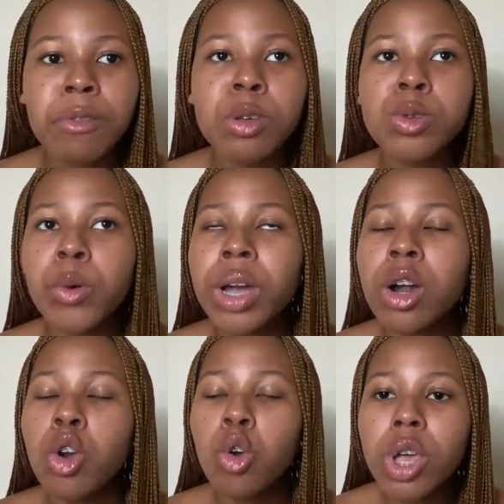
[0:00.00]
If you're doing
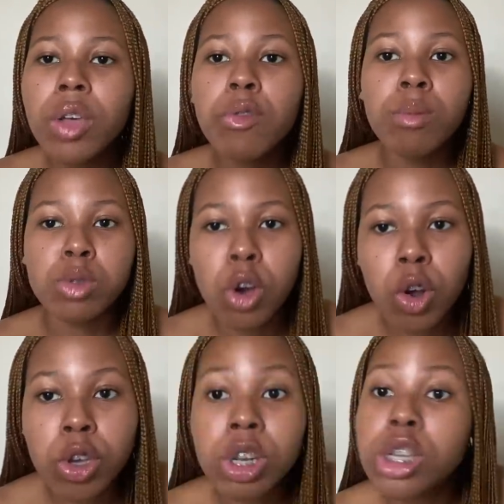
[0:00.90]
looking for
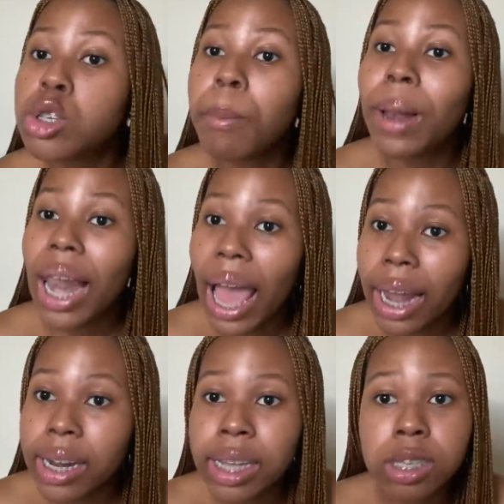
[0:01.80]
Mjolo, you need to
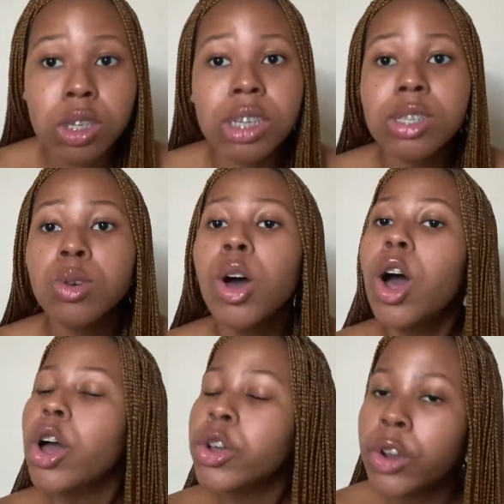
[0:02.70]
plan it, you need to,
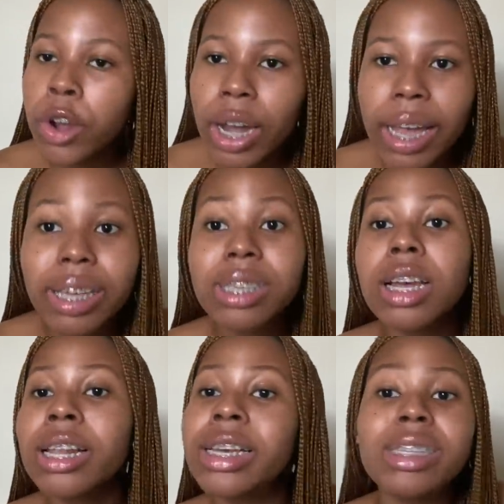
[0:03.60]
you know, like,
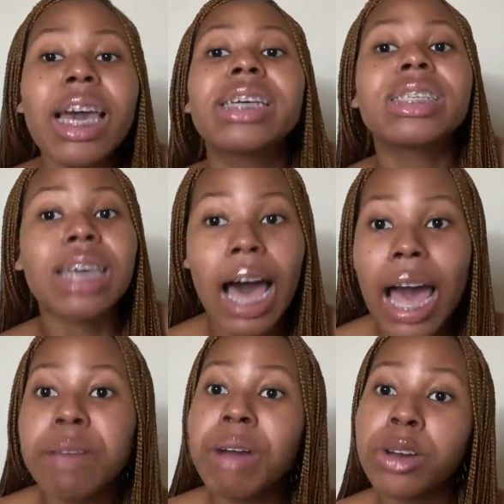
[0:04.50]
it takes
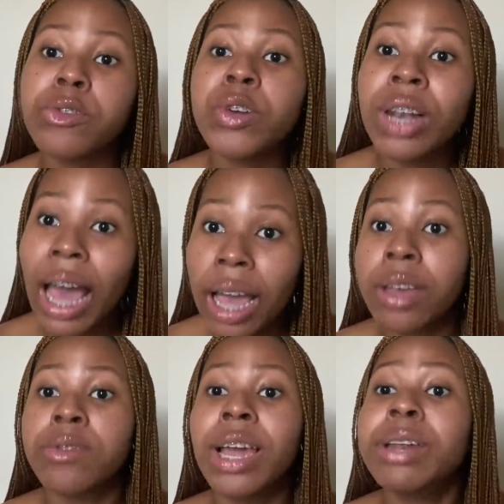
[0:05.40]
time out of your
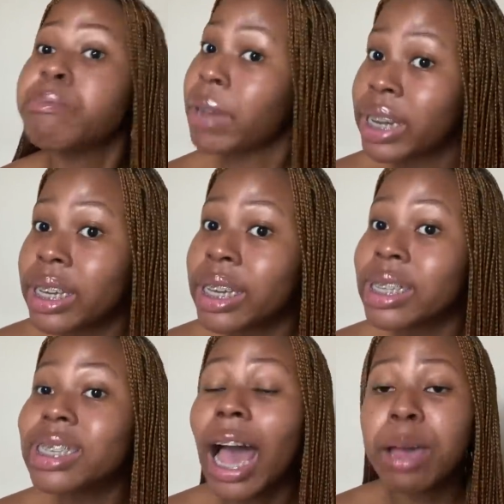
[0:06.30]
life and money,
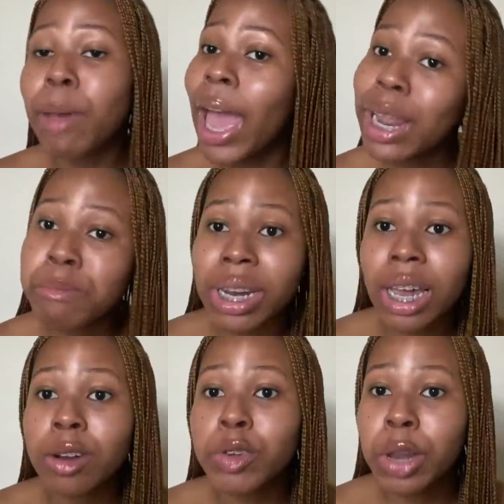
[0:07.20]
time and money
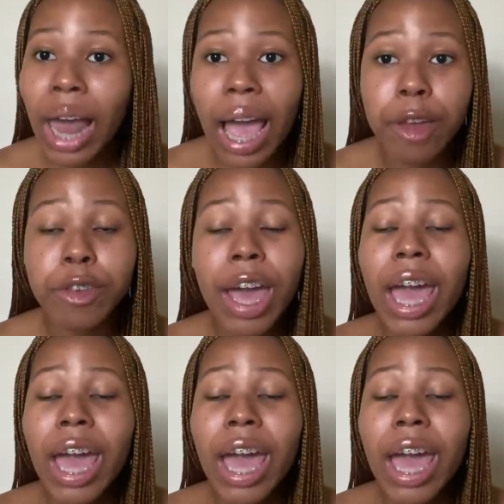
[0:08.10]
out of your life.